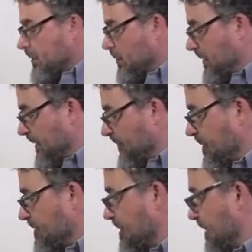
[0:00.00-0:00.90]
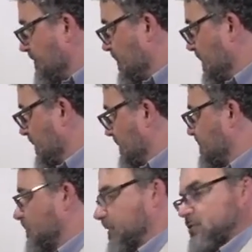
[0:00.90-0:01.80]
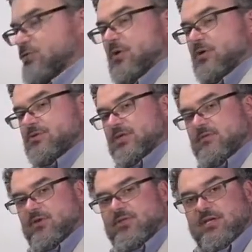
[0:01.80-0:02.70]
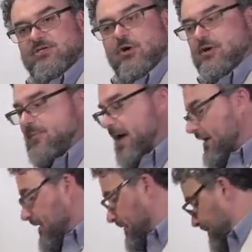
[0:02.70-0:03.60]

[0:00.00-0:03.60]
You lift this up, it lifts the pinch rollers, and everything's automatic.